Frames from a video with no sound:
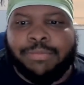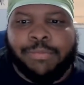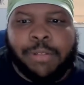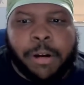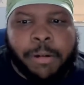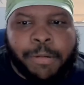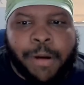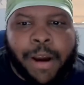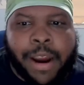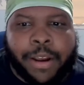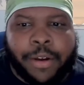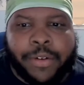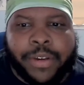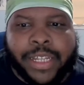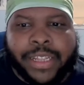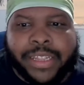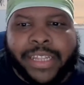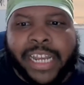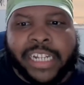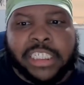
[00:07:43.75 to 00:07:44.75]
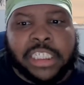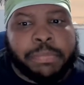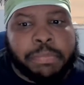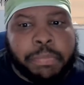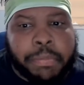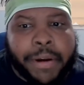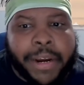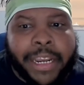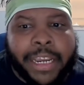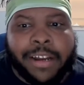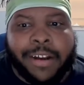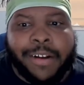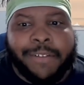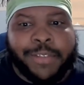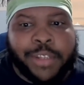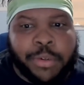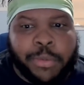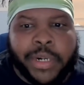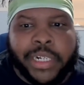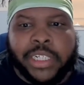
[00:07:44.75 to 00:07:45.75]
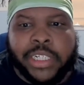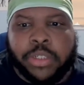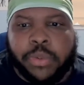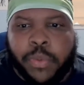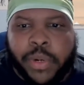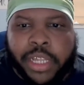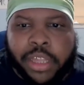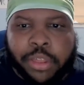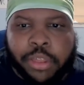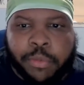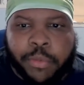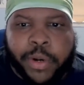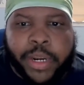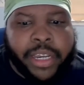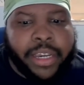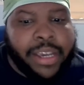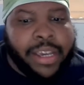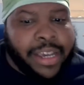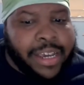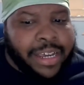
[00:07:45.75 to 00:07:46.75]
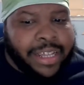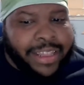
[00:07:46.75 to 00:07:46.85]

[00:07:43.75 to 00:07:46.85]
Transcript: we're probably going to get that spring of 2023.